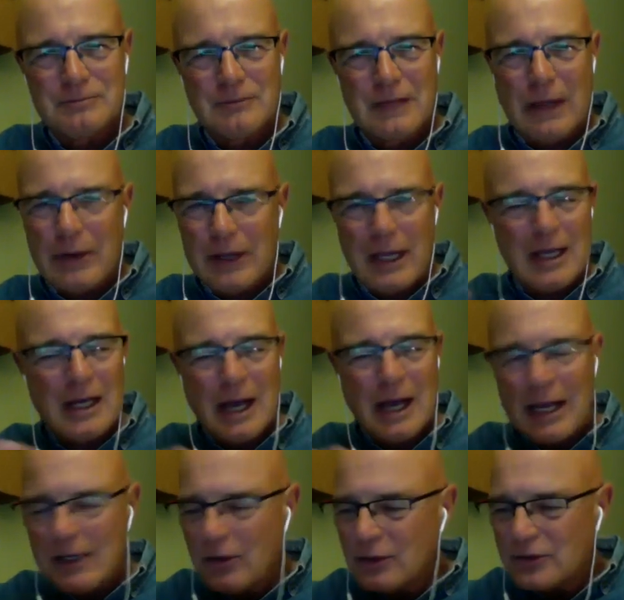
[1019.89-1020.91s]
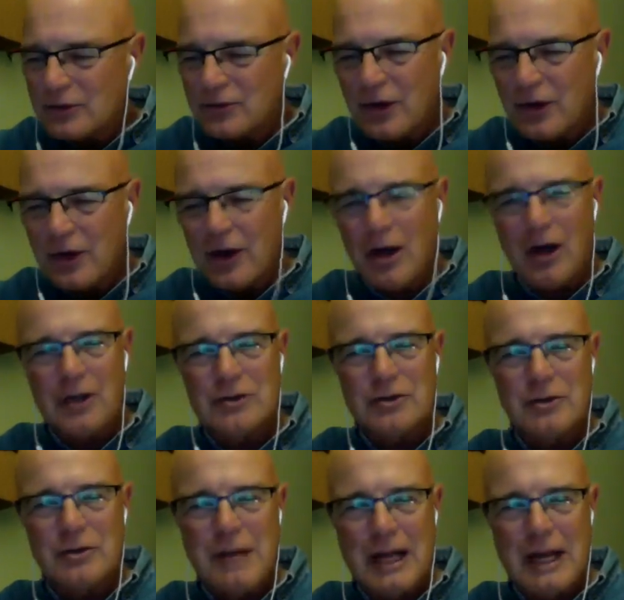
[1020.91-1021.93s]
Now, again, I know it's very hard
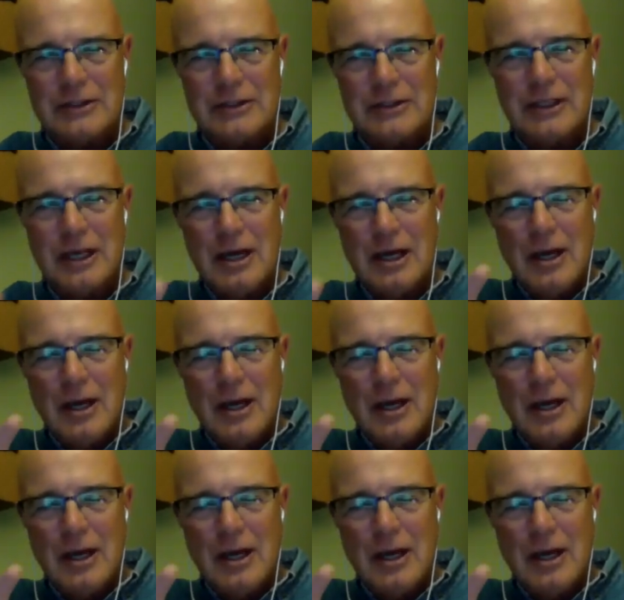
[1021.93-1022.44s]
to imagine